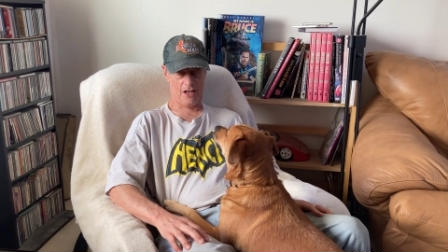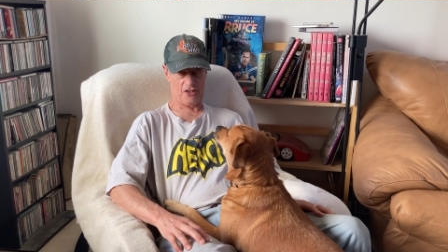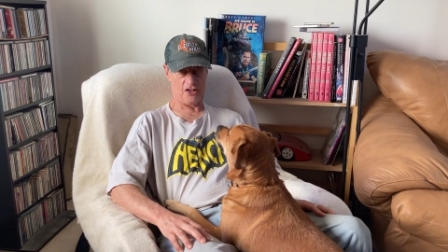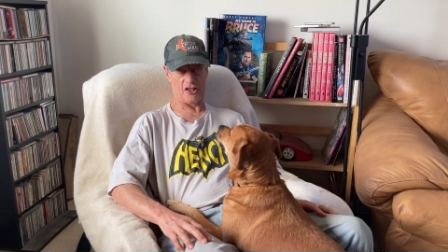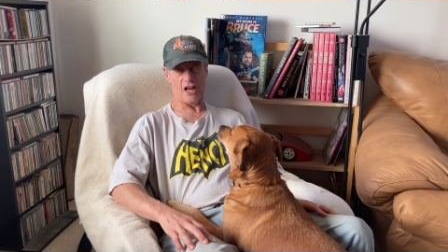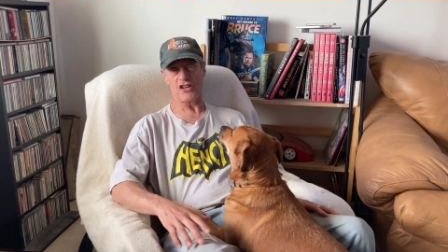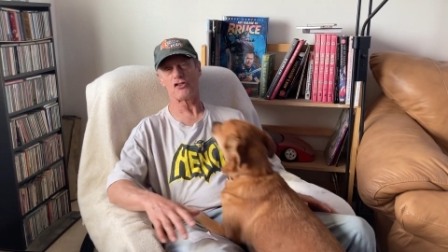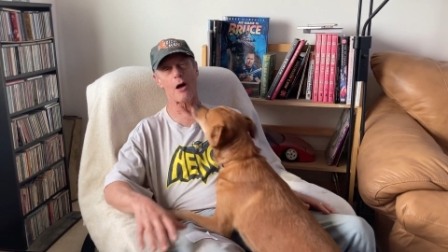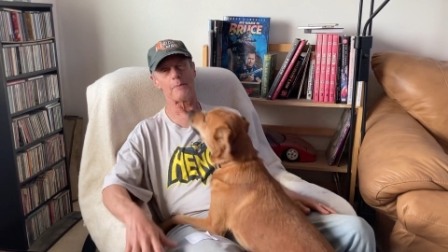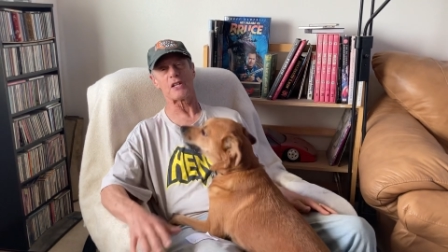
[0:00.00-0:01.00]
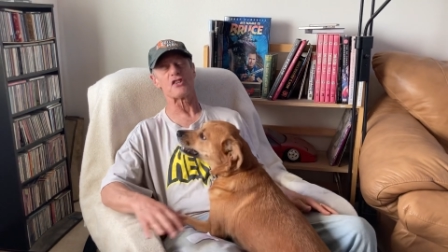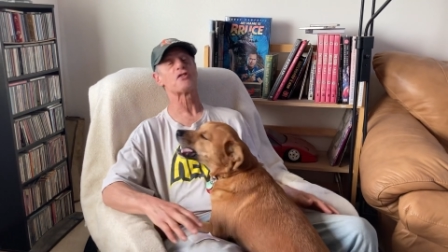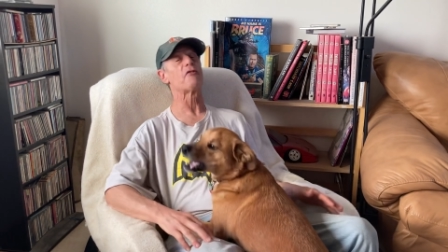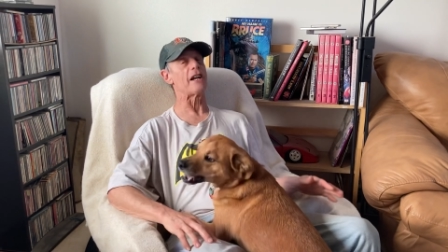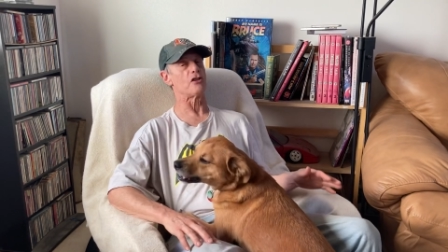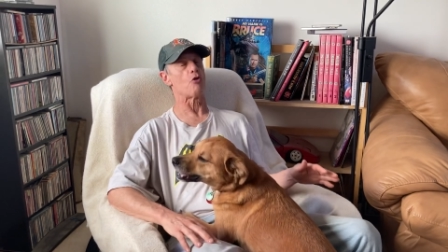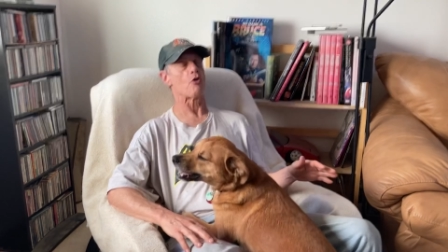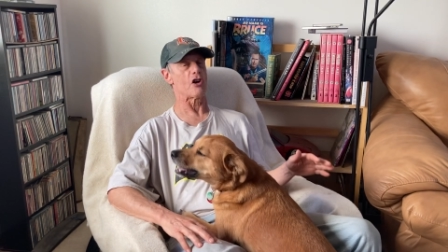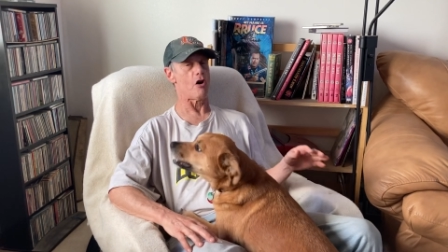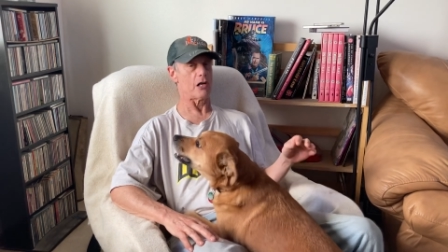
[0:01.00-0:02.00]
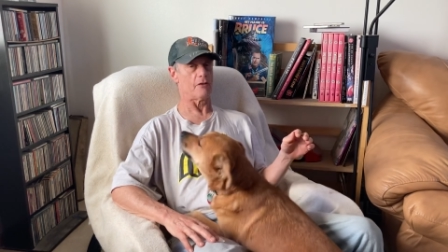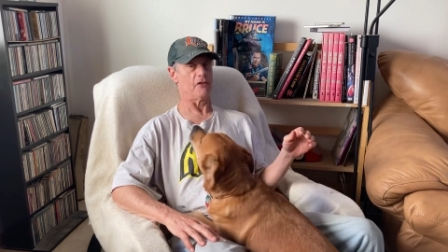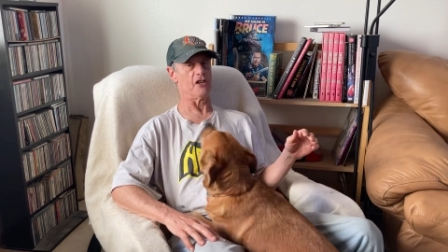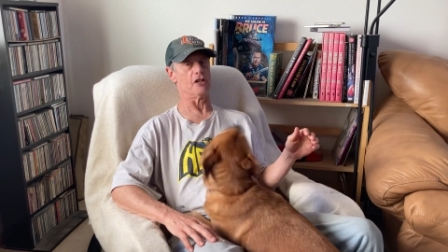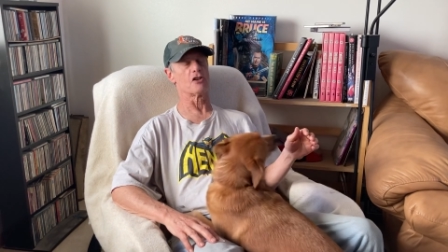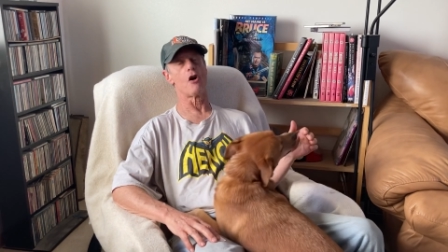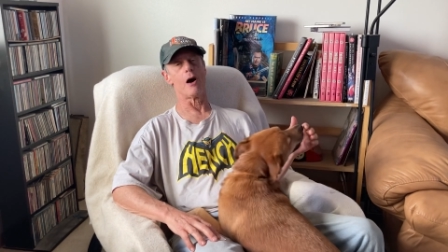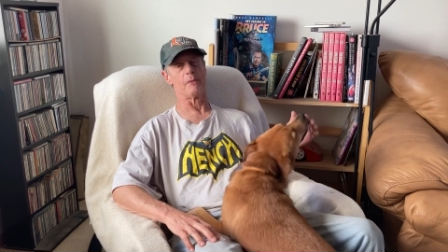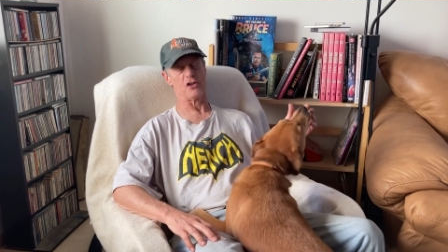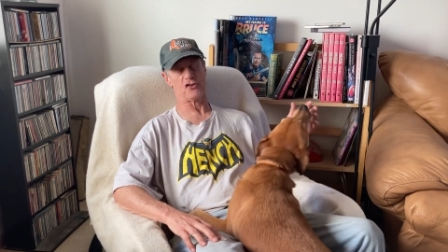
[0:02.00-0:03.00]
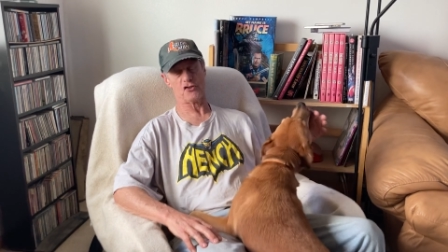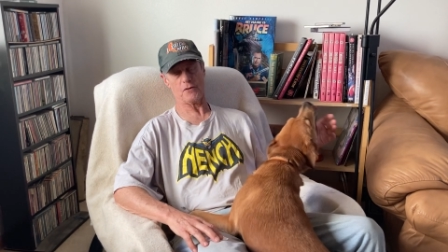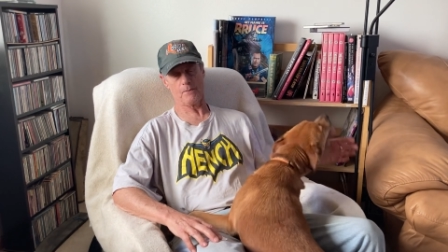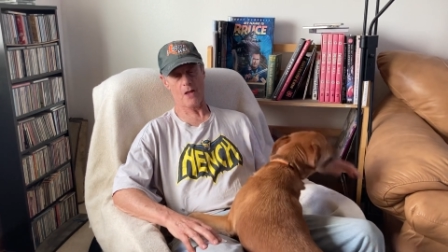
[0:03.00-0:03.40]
Today's topic is fight choreography in comics.